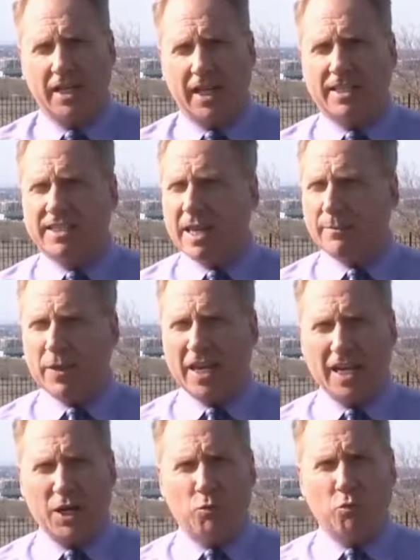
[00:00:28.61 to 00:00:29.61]
Except
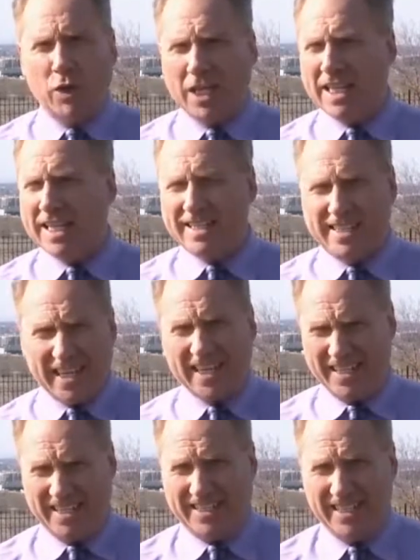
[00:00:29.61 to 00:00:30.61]
that he really
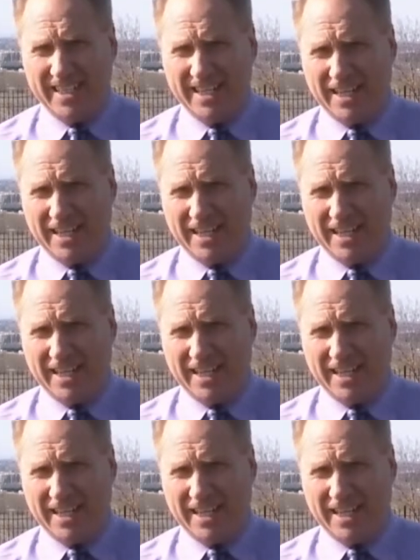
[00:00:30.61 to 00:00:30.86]
didn't.